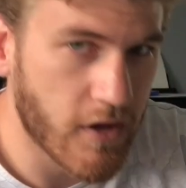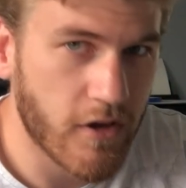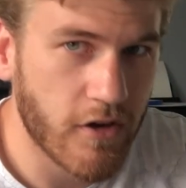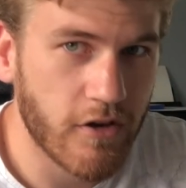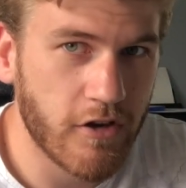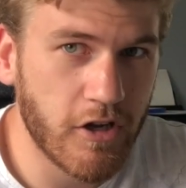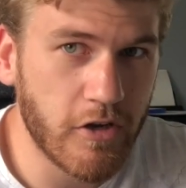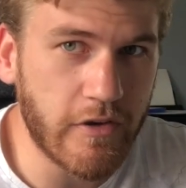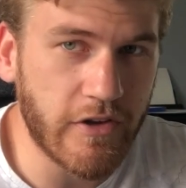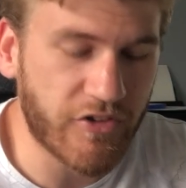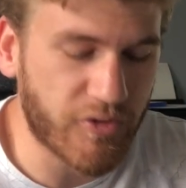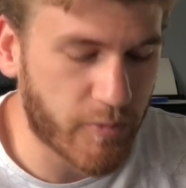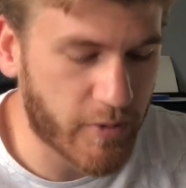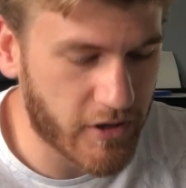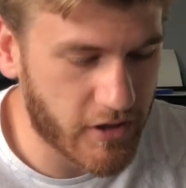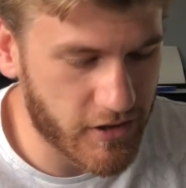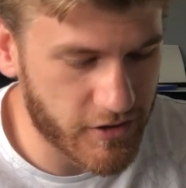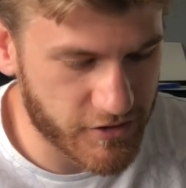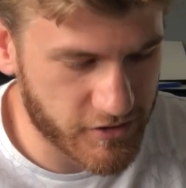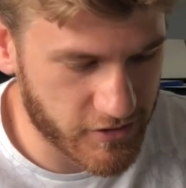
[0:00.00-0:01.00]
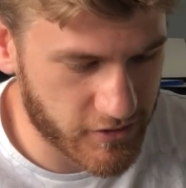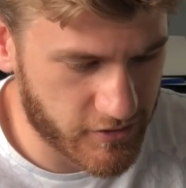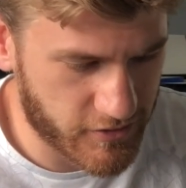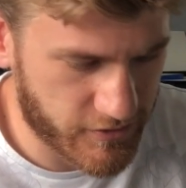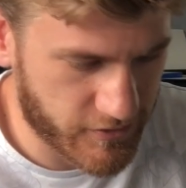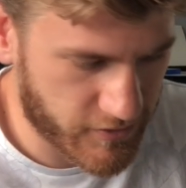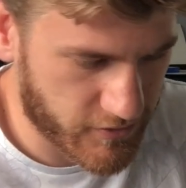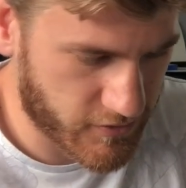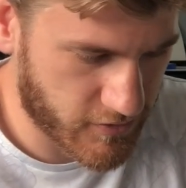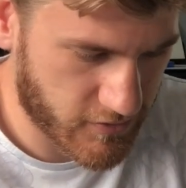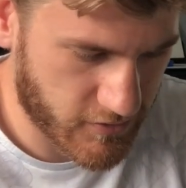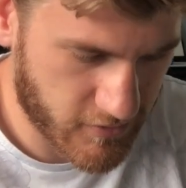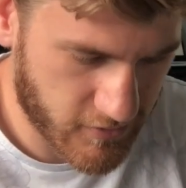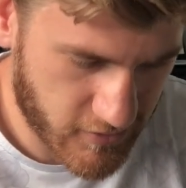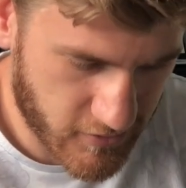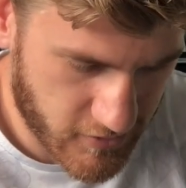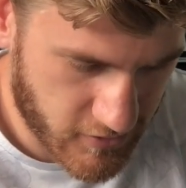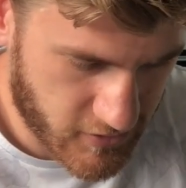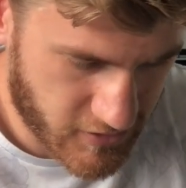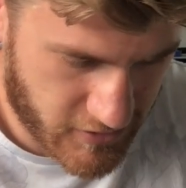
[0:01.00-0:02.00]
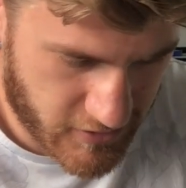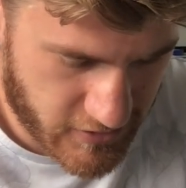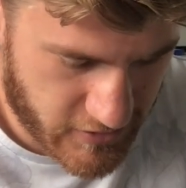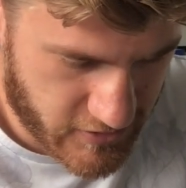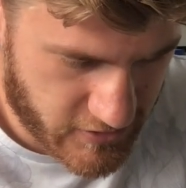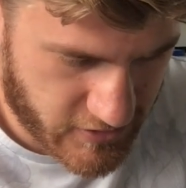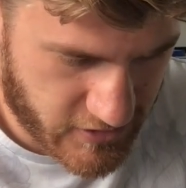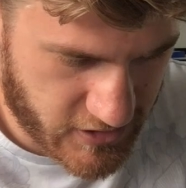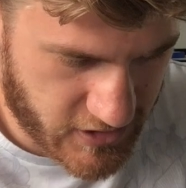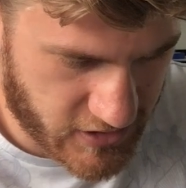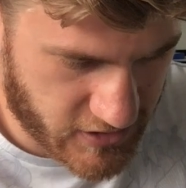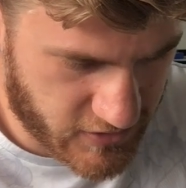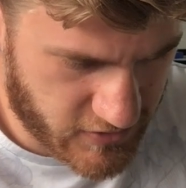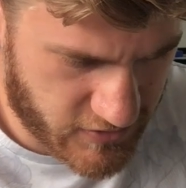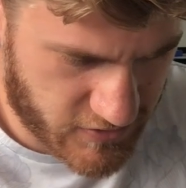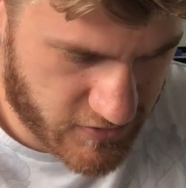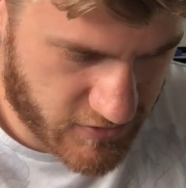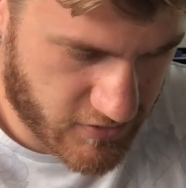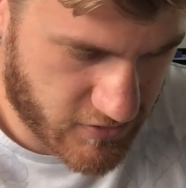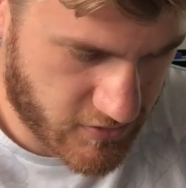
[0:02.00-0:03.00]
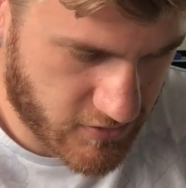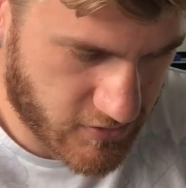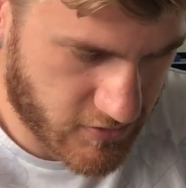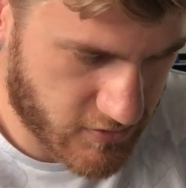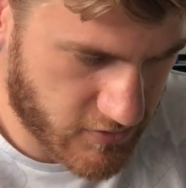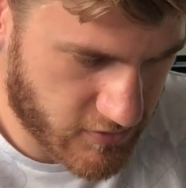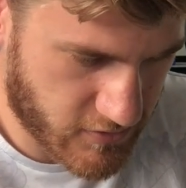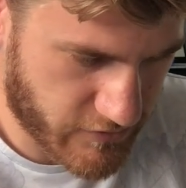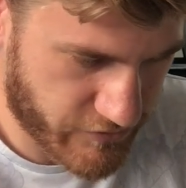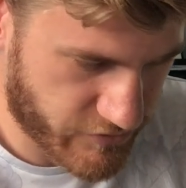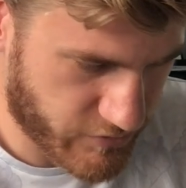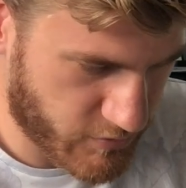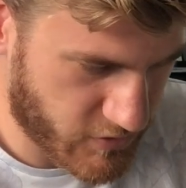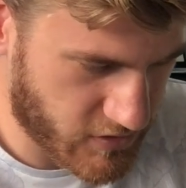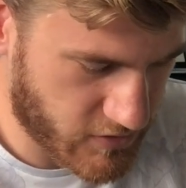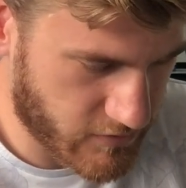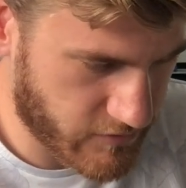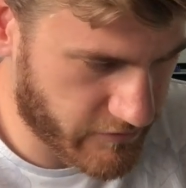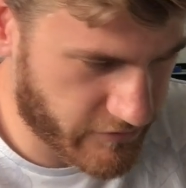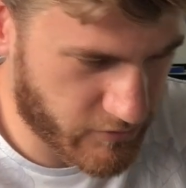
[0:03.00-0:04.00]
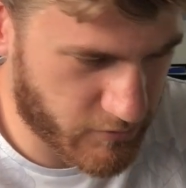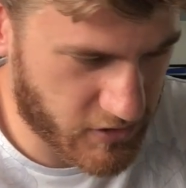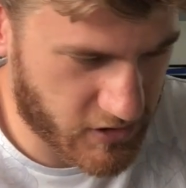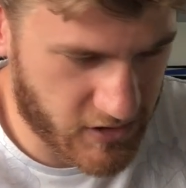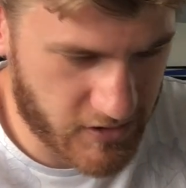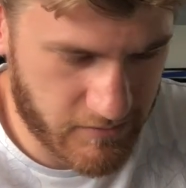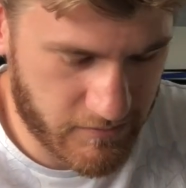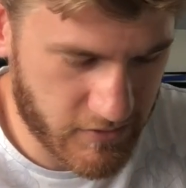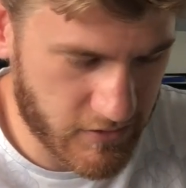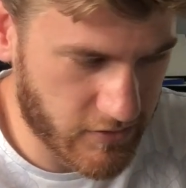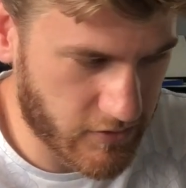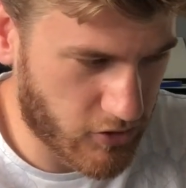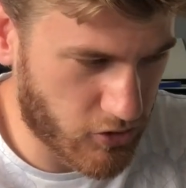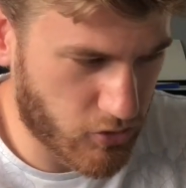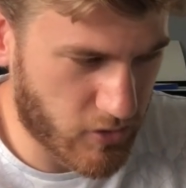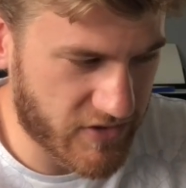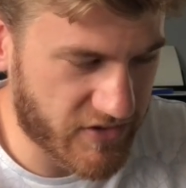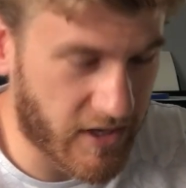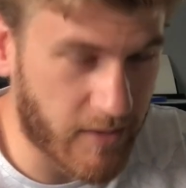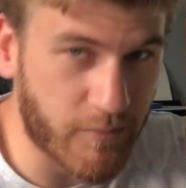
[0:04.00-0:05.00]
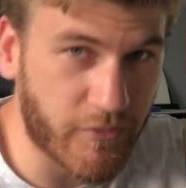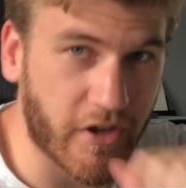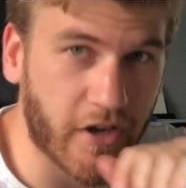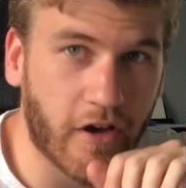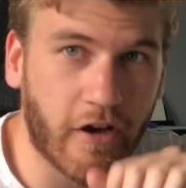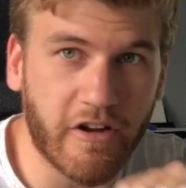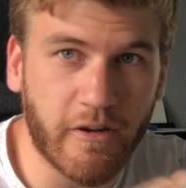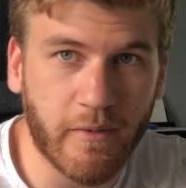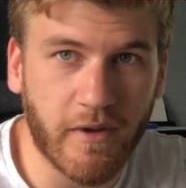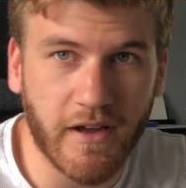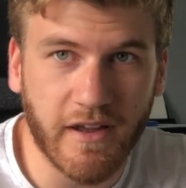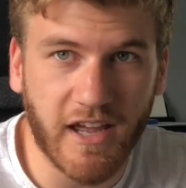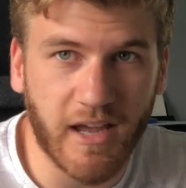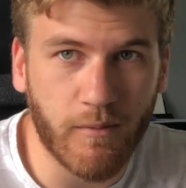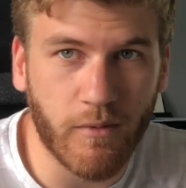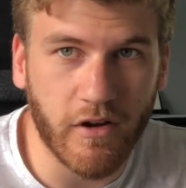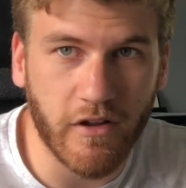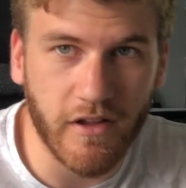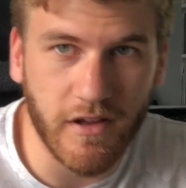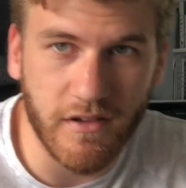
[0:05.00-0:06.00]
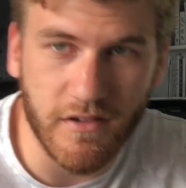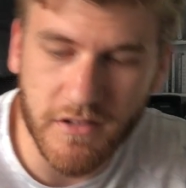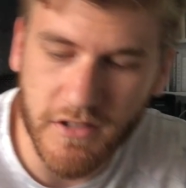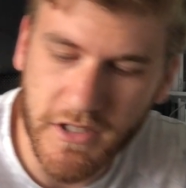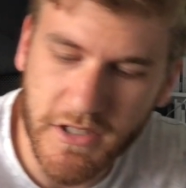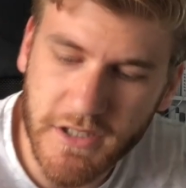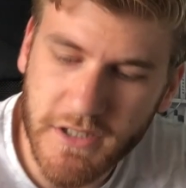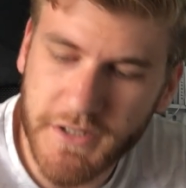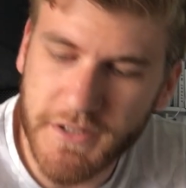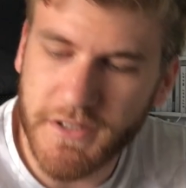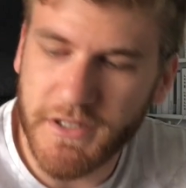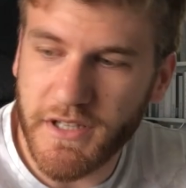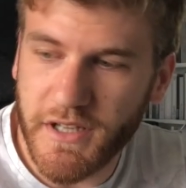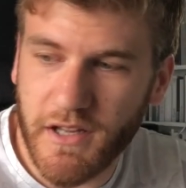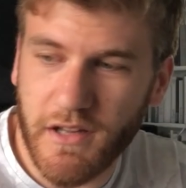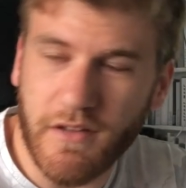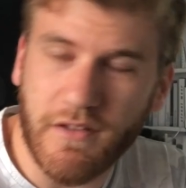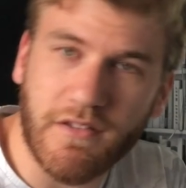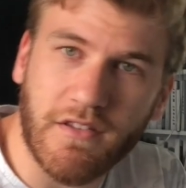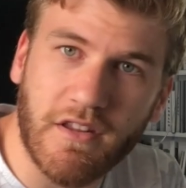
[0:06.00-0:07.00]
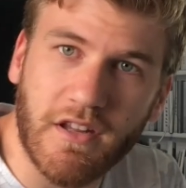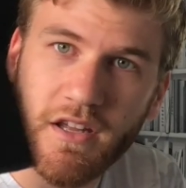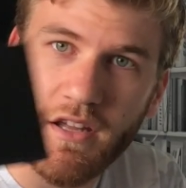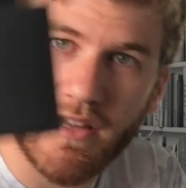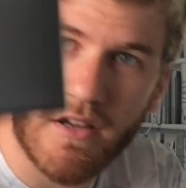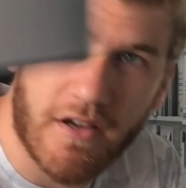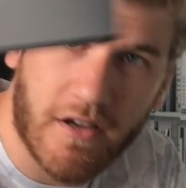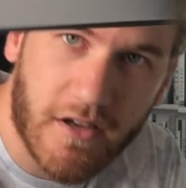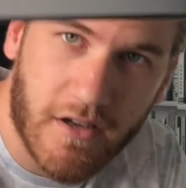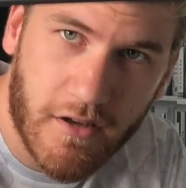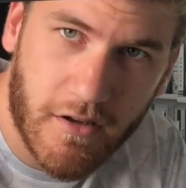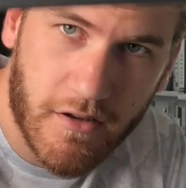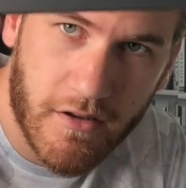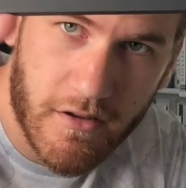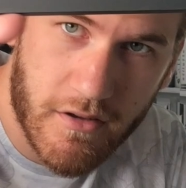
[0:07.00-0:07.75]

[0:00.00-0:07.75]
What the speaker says: newest purchase is, for me, always I'm denied about getting one of these, is the